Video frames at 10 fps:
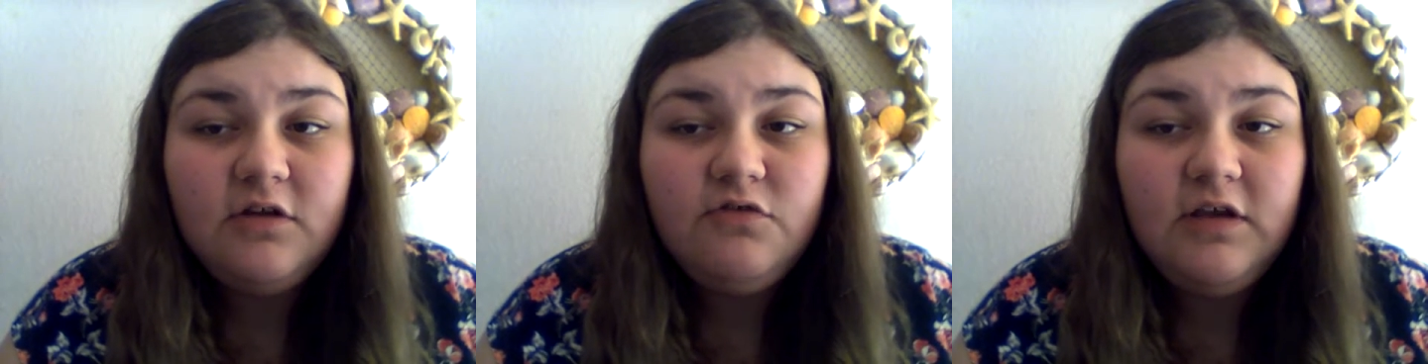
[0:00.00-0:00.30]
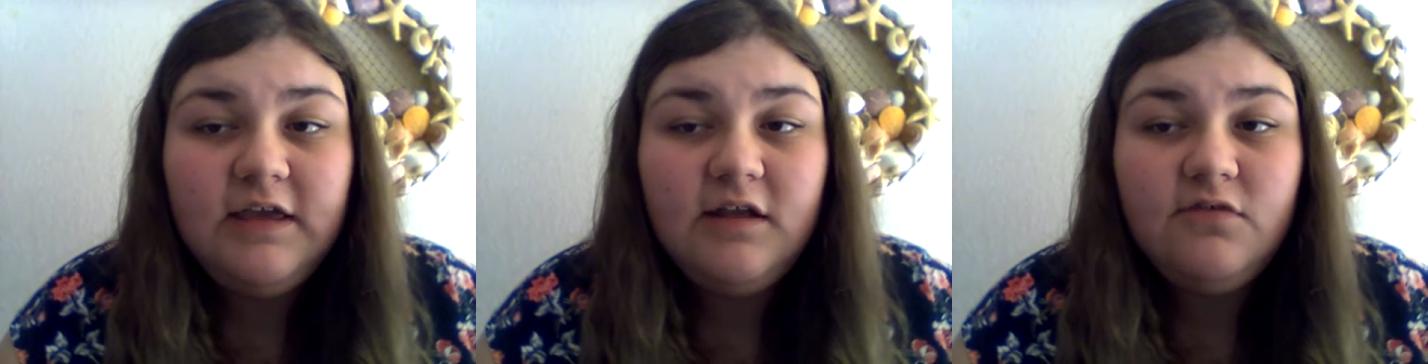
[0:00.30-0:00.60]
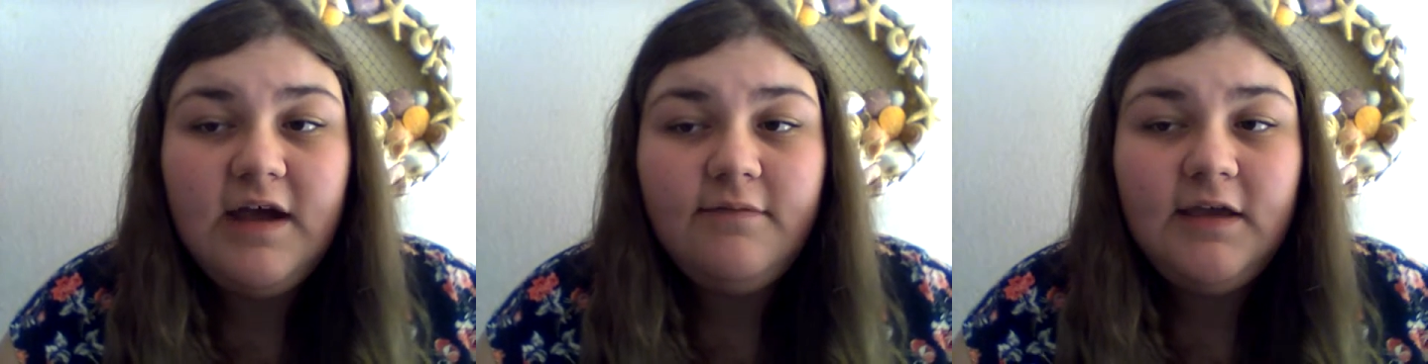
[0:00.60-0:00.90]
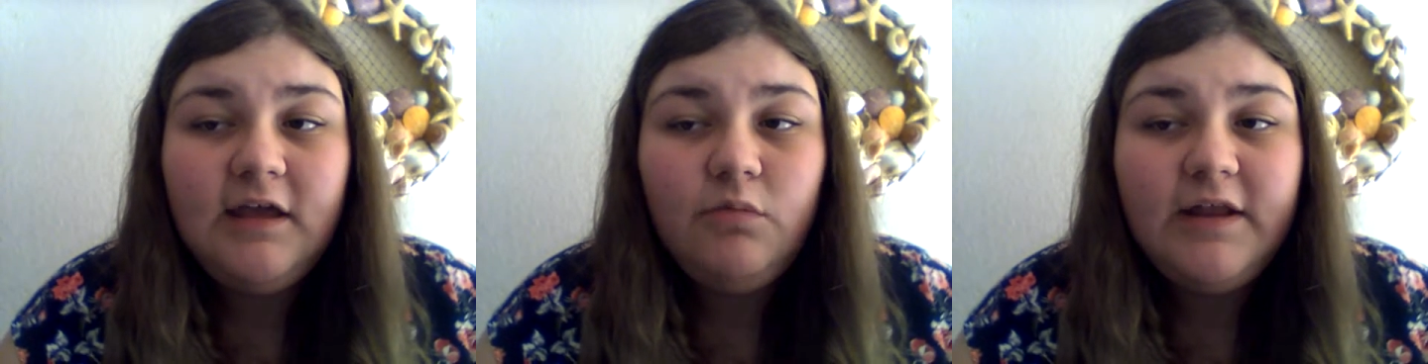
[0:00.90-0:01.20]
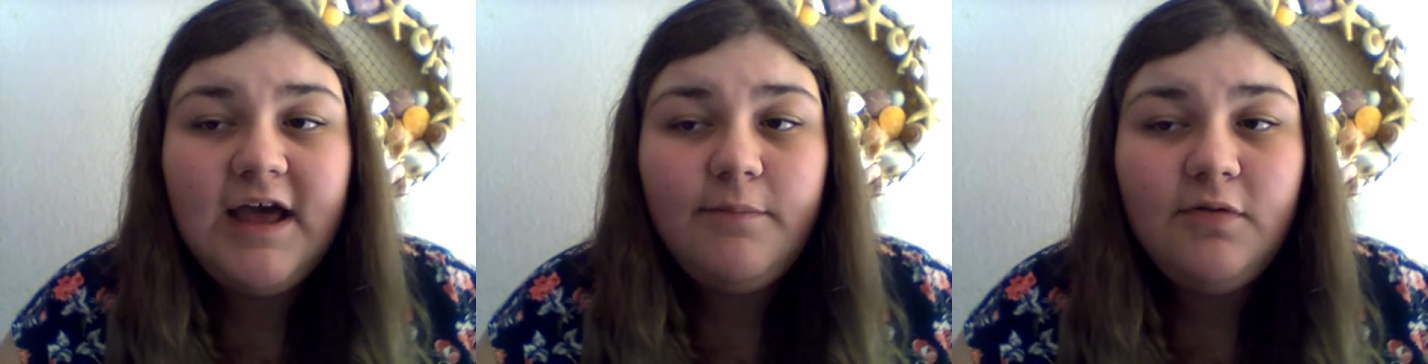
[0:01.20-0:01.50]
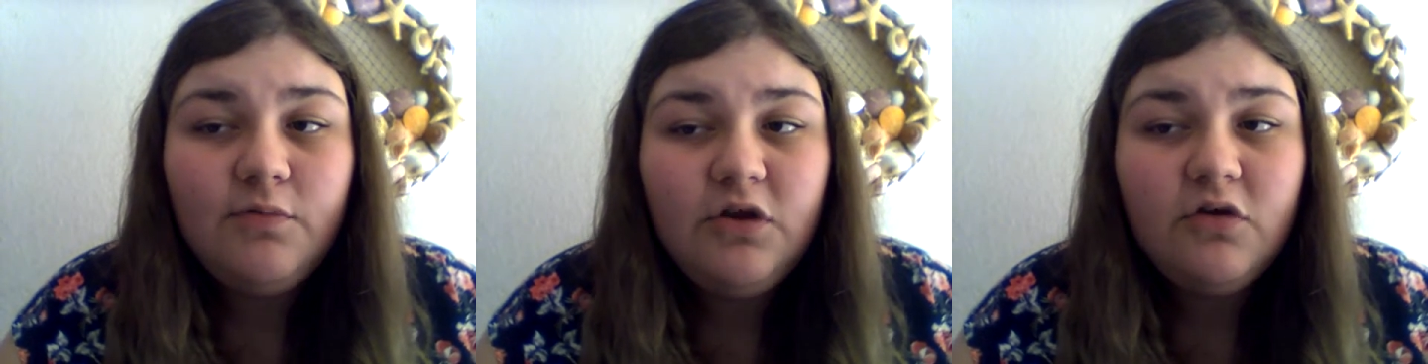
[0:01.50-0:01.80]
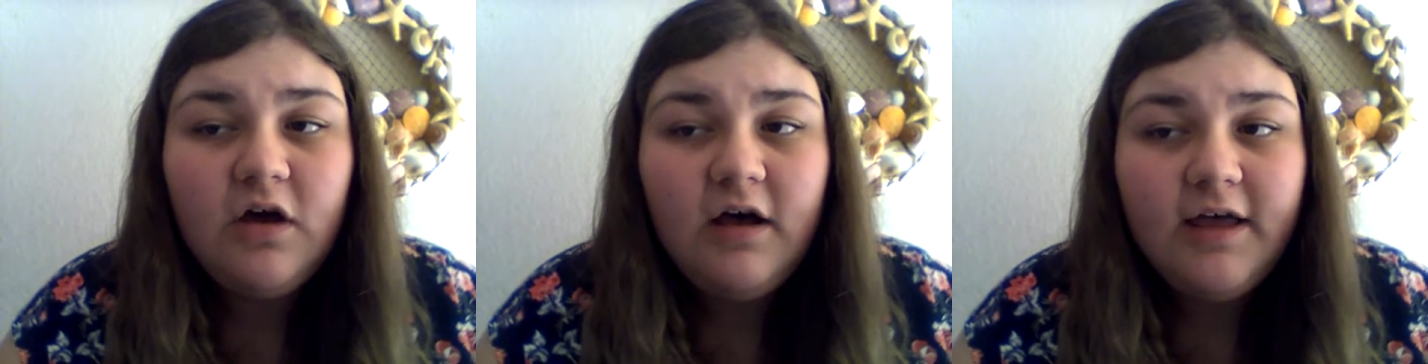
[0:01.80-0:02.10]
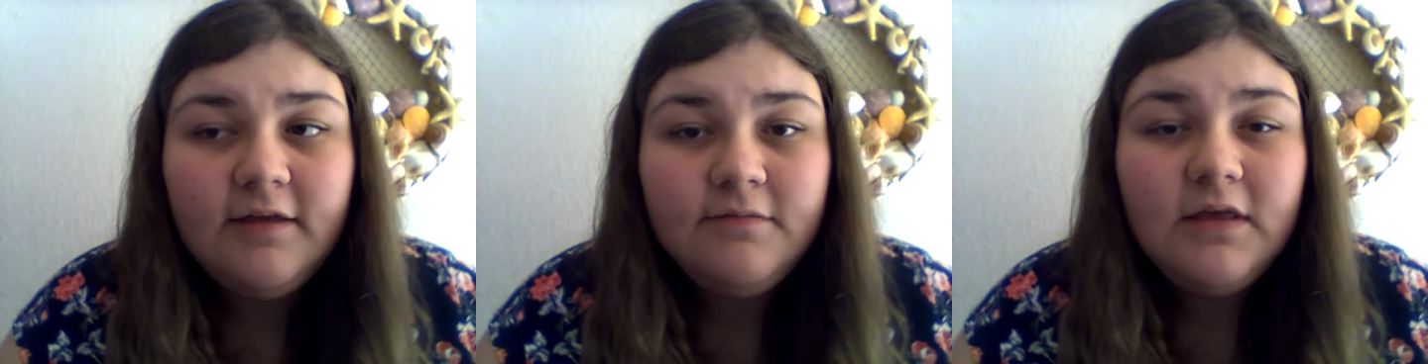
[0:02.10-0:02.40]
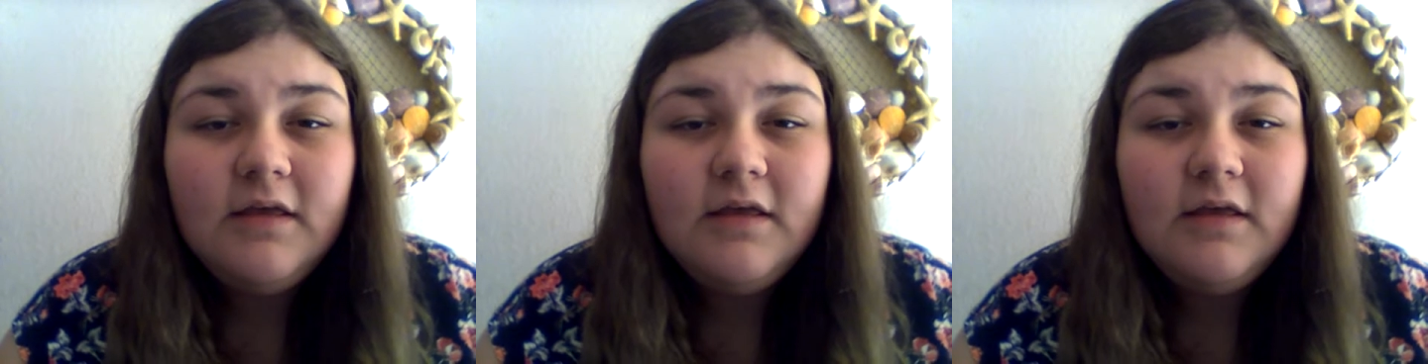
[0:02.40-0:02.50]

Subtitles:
on drinking and driving and what happens when you're caught